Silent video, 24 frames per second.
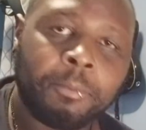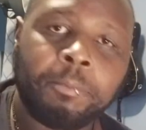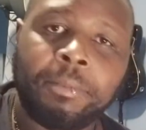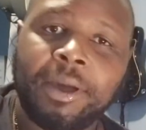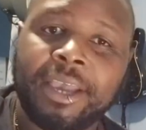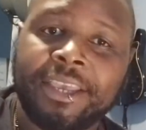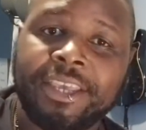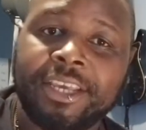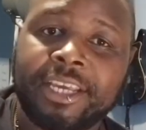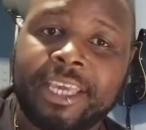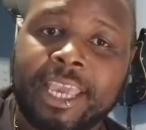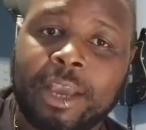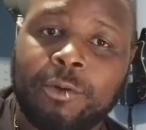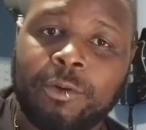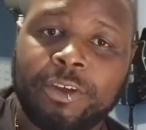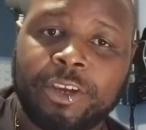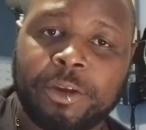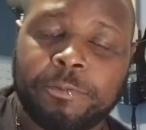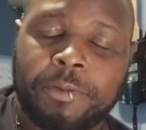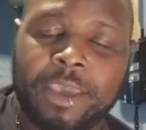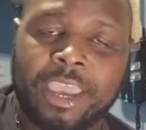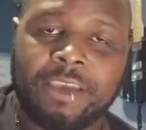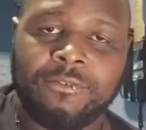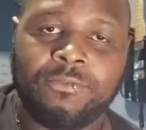but you get
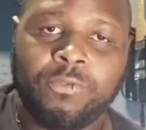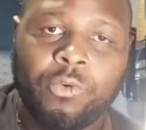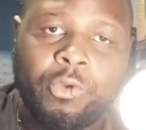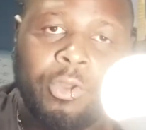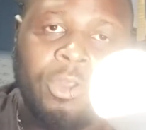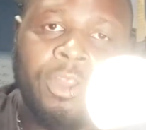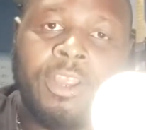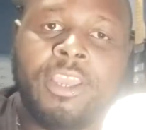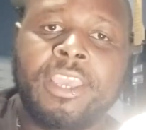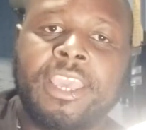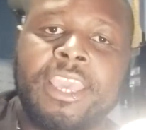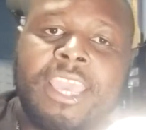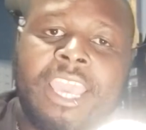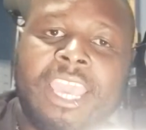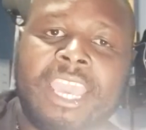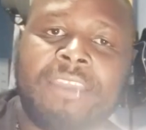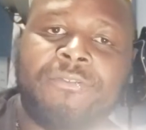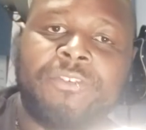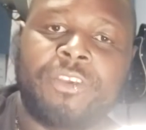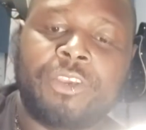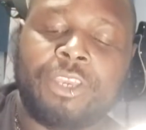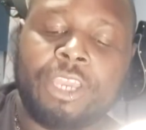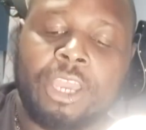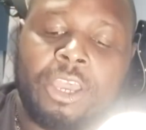what you pay for.
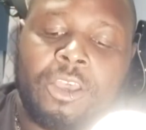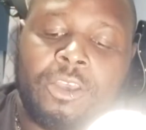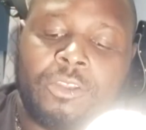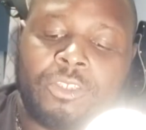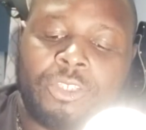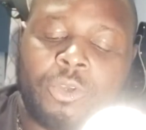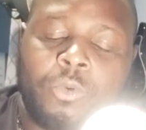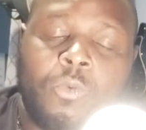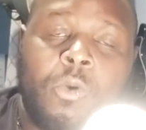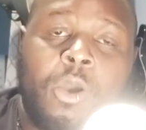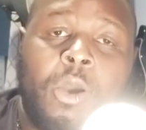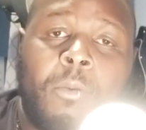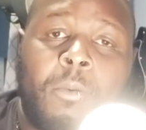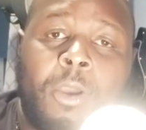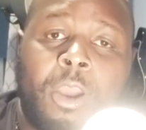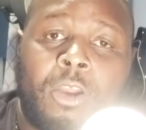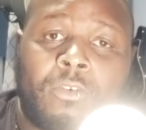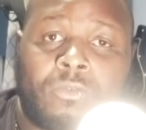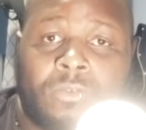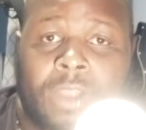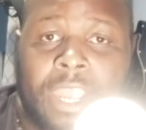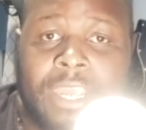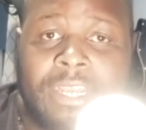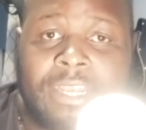If you go to
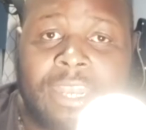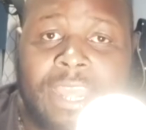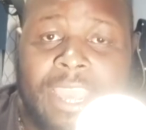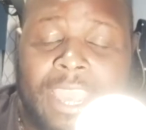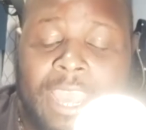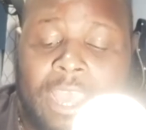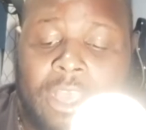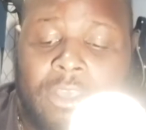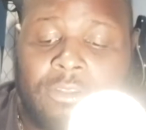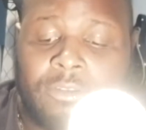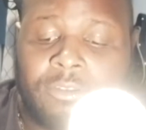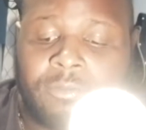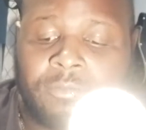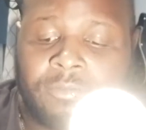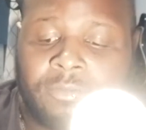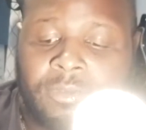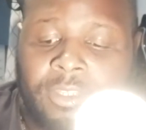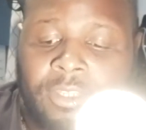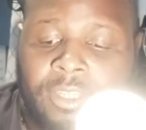Walmart right now,